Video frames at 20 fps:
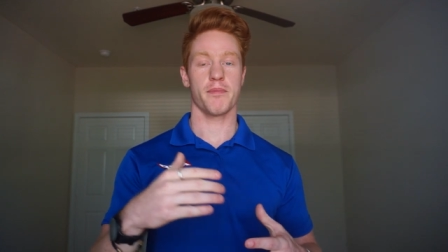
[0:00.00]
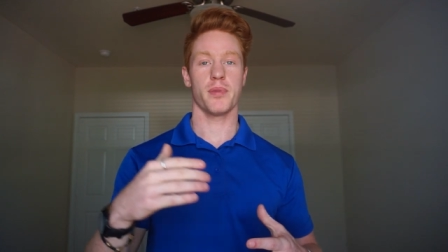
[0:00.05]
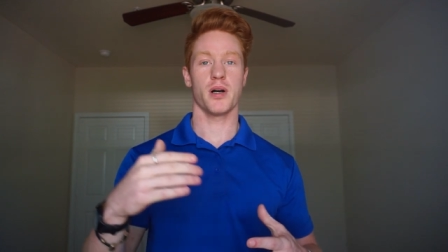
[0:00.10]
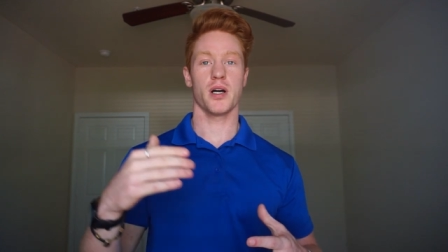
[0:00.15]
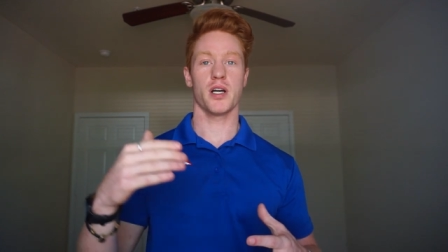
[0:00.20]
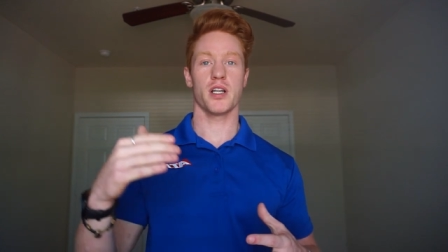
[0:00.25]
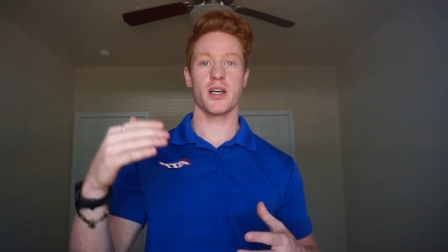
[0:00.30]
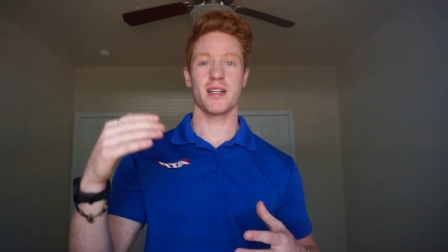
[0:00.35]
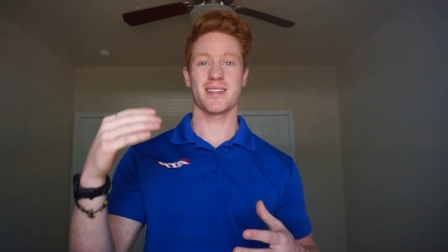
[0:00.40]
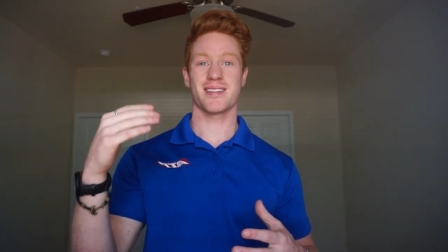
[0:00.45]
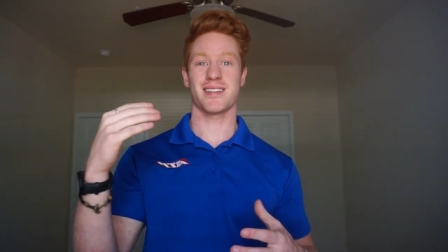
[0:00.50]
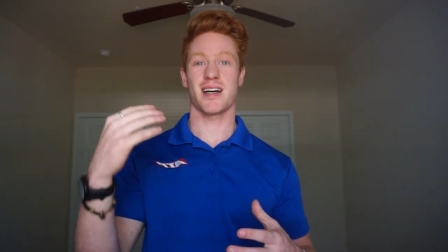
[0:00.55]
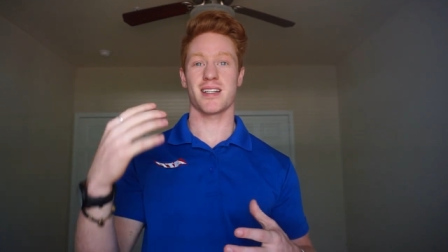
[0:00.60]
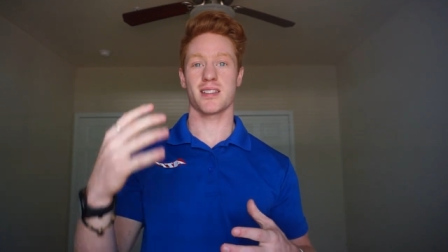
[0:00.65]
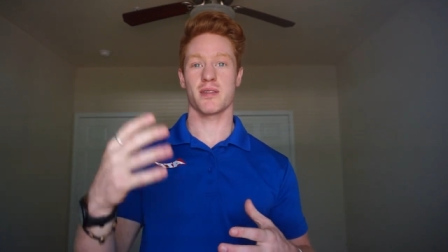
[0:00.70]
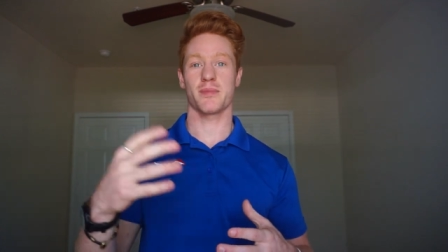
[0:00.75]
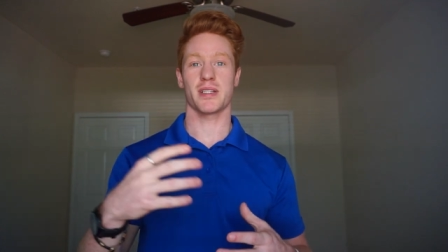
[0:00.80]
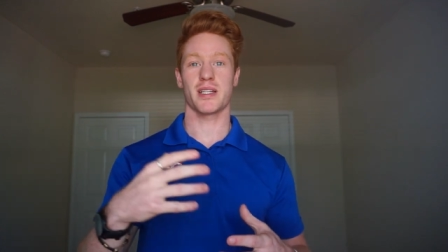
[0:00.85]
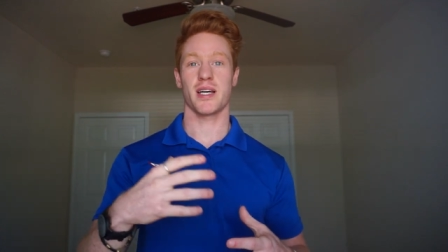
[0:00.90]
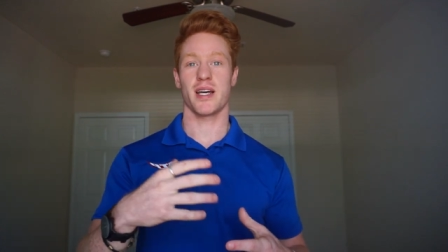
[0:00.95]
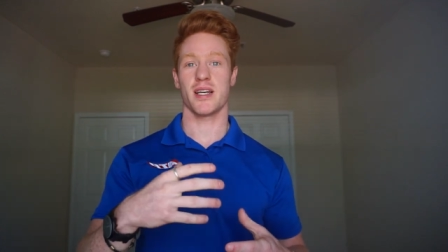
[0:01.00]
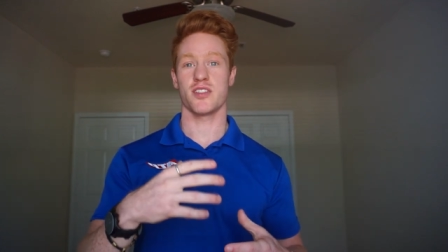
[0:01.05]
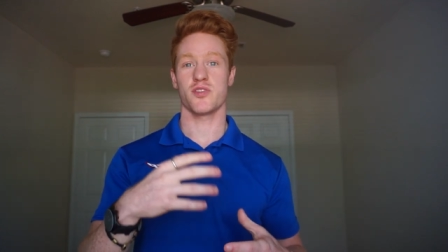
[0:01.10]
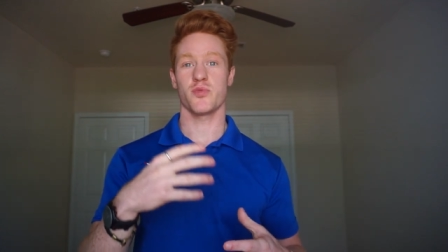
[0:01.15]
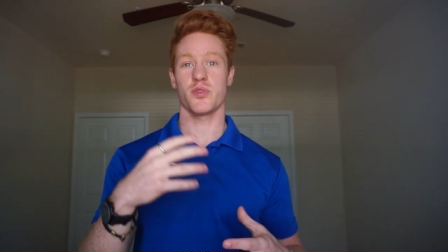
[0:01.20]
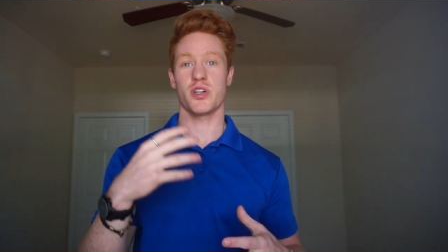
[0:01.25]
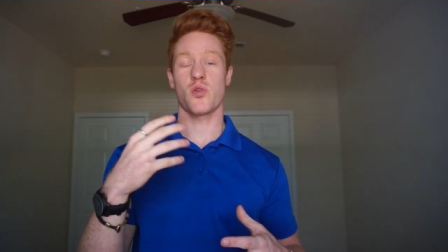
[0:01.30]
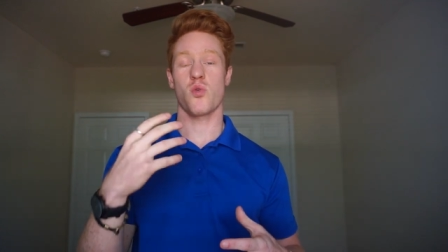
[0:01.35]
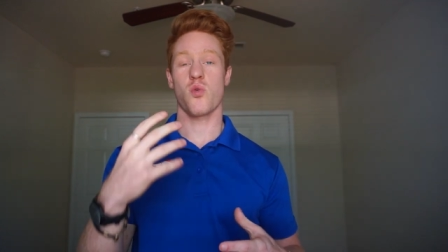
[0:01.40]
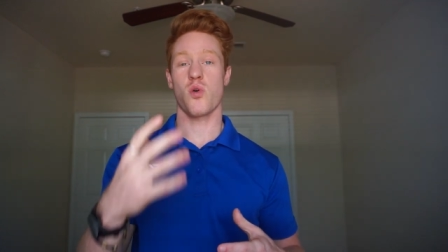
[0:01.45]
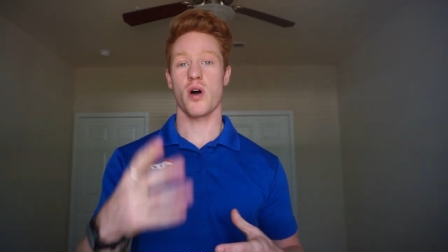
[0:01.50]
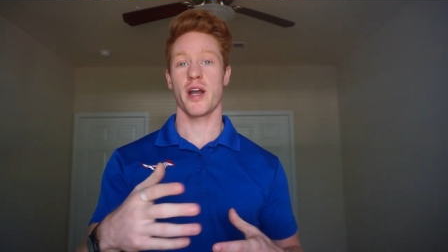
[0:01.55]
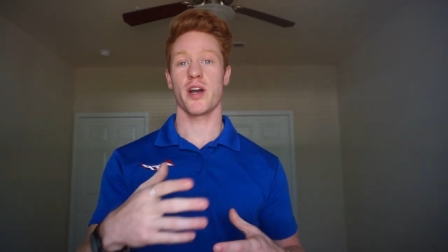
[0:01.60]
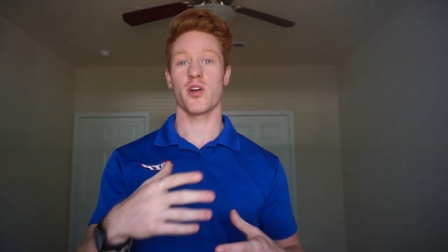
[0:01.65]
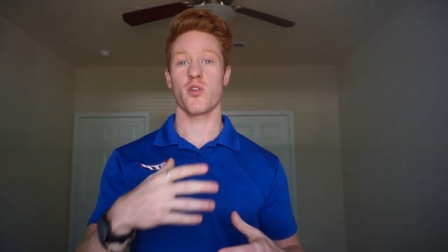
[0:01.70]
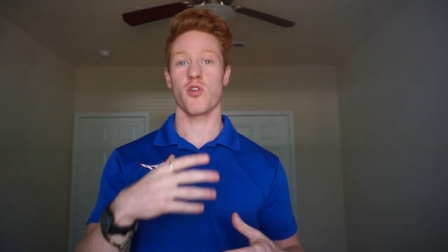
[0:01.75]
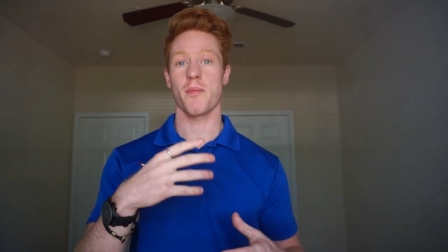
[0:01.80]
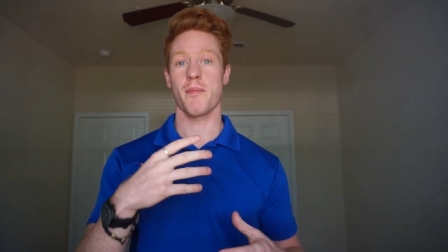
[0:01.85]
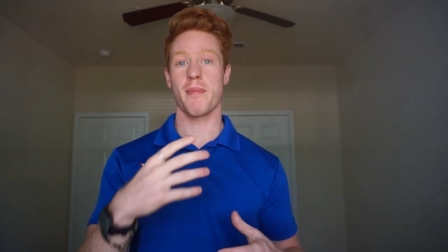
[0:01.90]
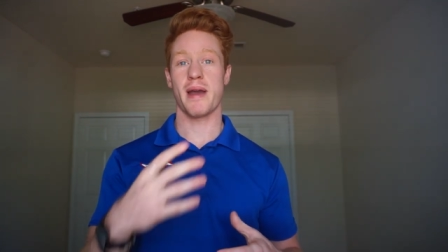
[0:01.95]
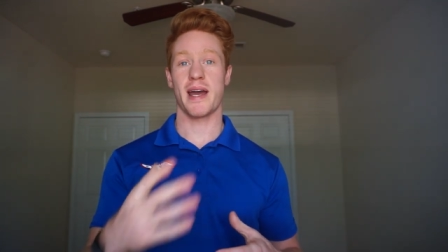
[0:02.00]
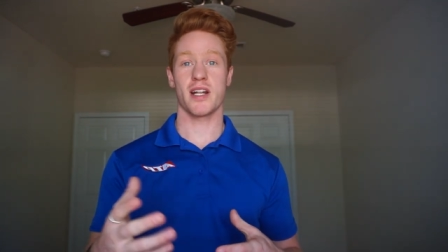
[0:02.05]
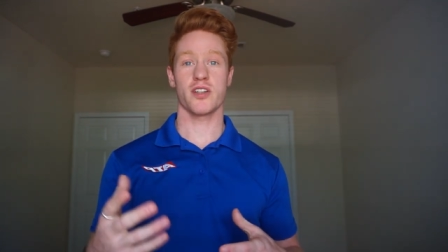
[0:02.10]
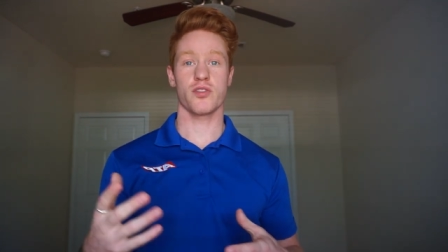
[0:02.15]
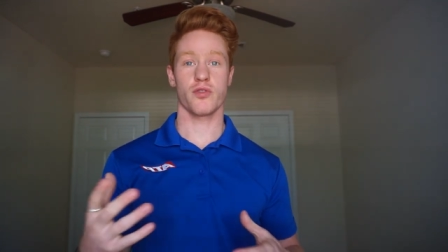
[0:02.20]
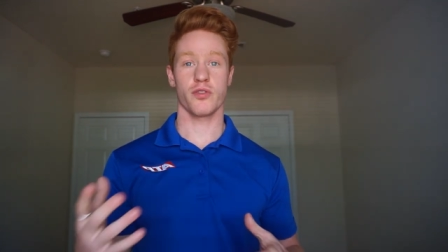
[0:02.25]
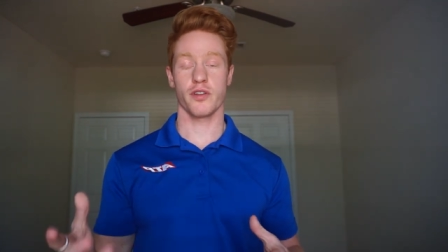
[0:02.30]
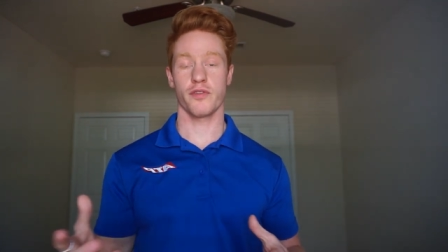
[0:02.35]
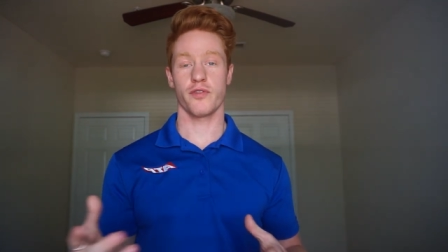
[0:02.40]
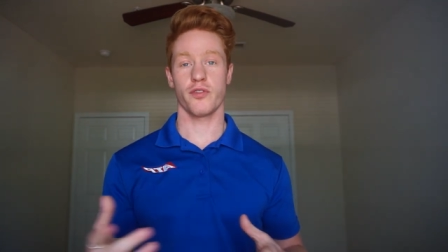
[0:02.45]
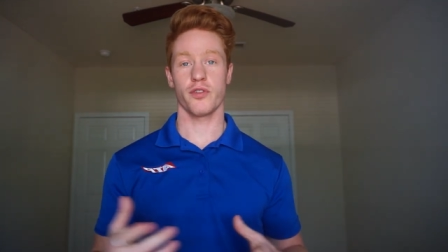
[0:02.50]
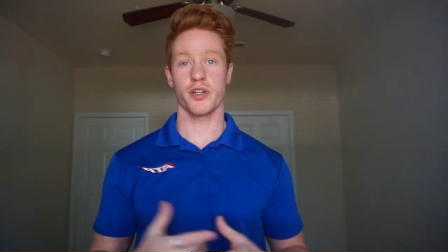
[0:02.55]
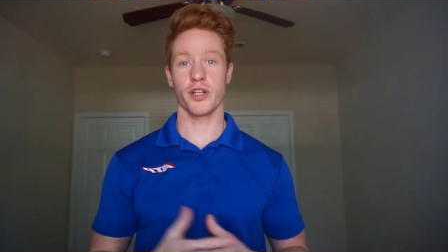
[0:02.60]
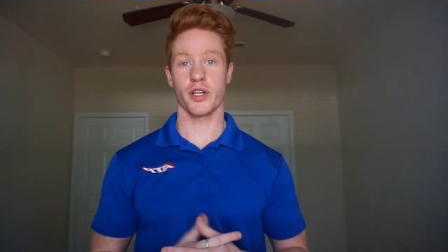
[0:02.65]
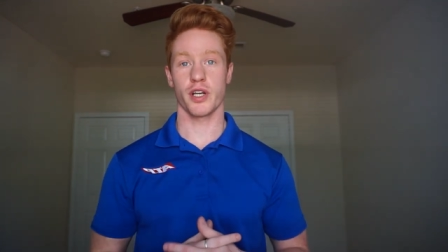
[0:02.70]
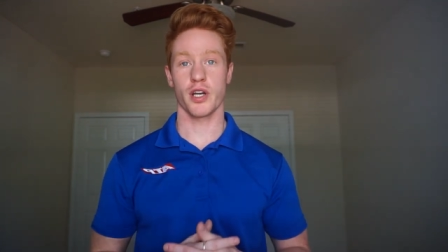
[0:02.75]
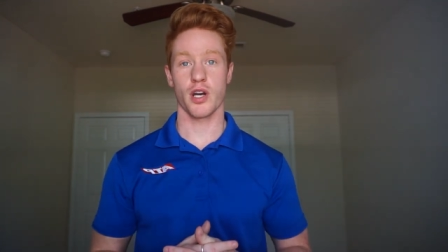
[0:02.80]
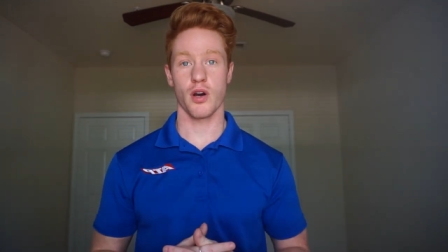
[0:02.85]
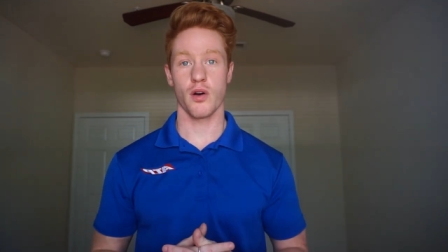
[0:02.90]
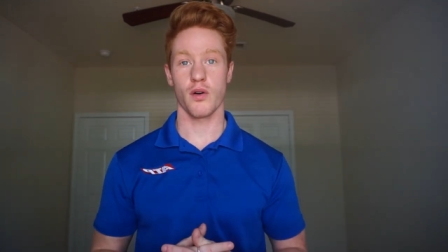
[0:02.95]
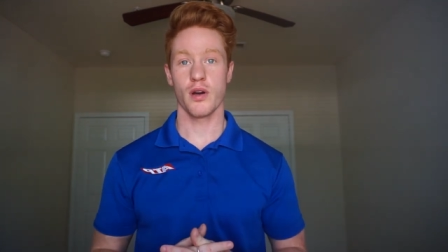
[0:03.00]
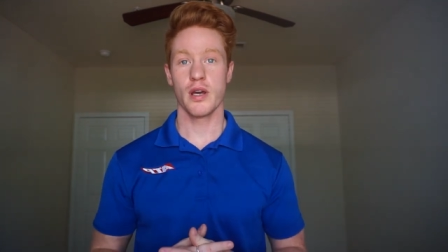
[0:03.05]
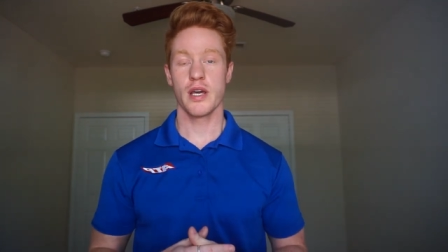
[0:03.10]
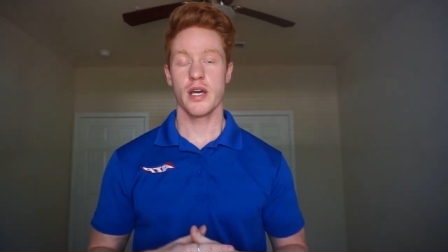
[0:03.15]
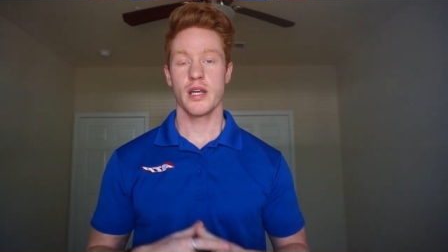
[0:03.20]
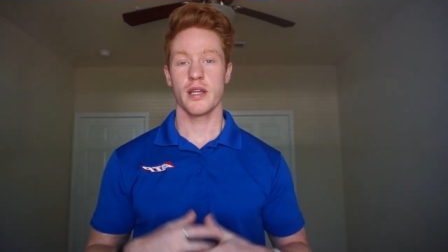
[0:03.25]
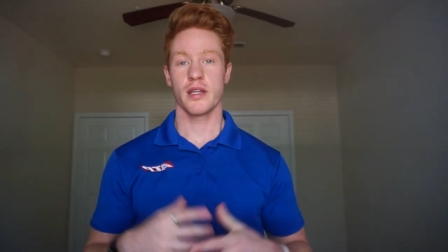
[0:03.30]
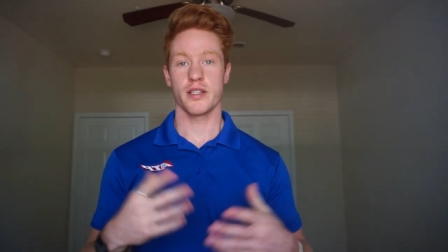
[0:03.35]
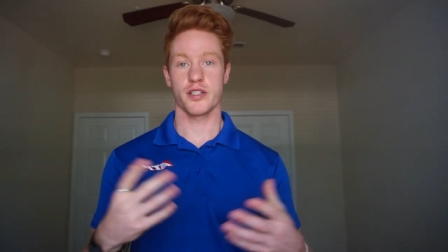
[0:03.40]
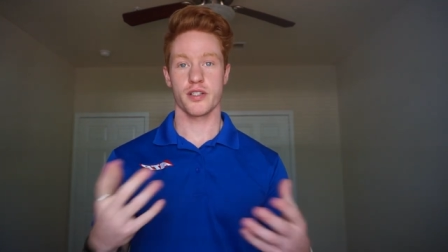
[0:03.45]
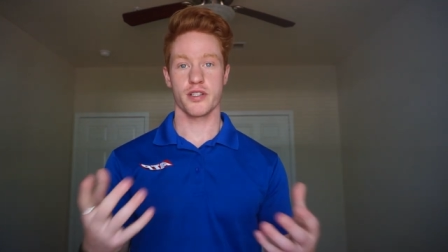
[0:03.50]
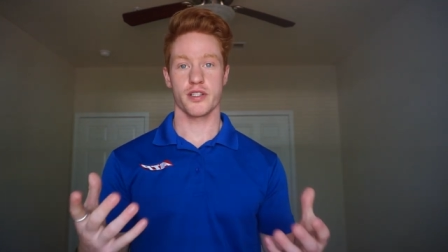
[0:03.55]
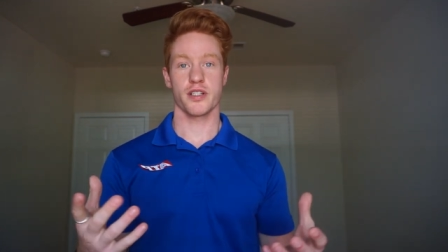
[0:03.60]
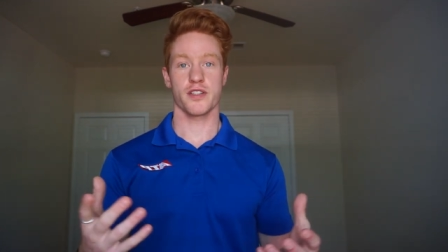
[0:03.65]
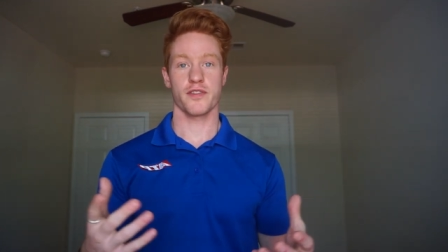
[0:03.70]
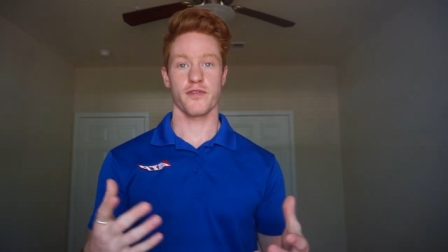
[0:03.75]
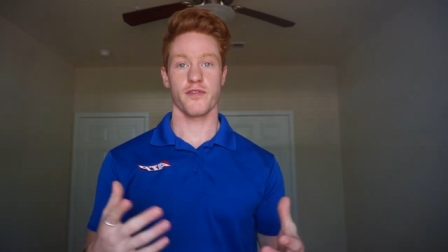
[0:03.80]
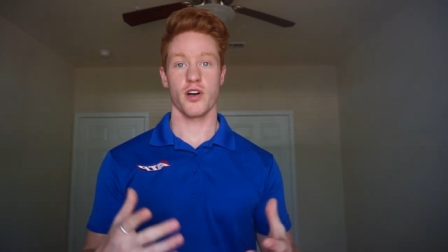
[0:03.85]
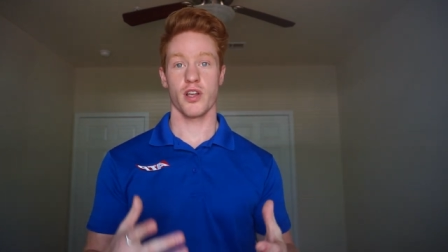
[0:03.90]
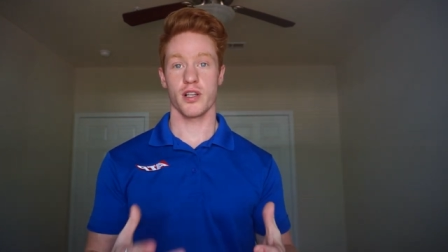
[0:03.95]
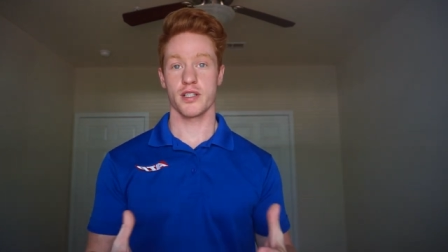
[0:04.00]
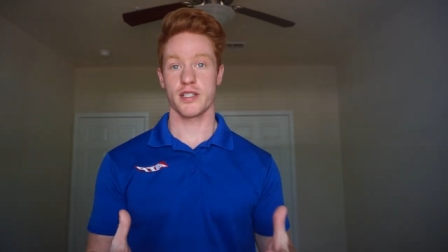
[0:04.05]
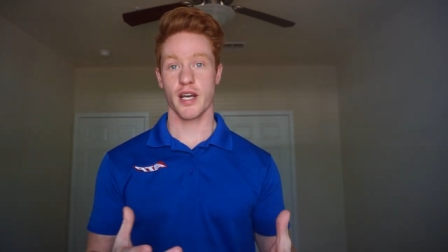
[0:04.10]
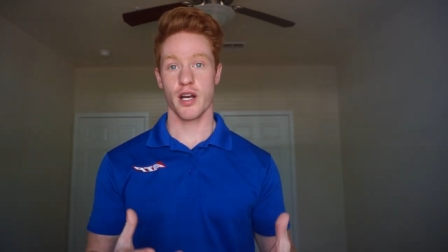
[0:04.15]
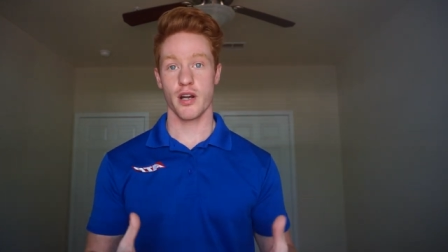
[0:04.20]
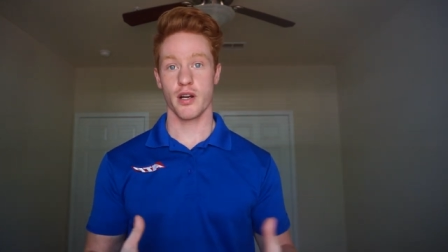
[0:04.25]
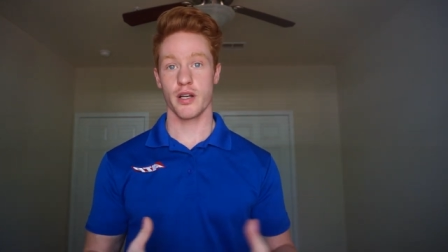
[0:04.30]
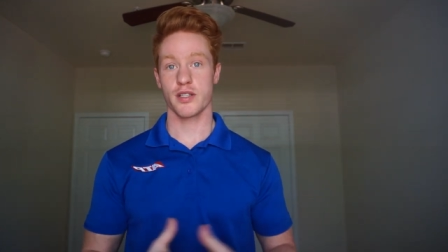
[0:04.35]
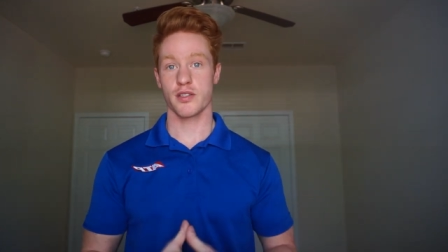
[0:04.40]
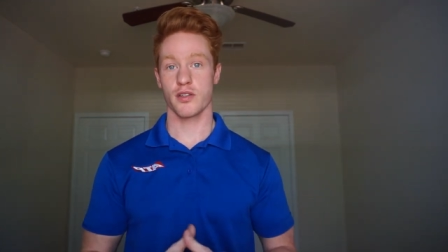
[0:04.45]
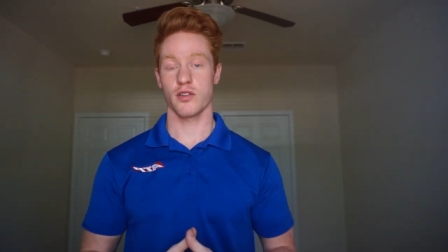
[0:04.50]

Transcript: but it's not something that is required or mandatory for you to go. These are just voluntary,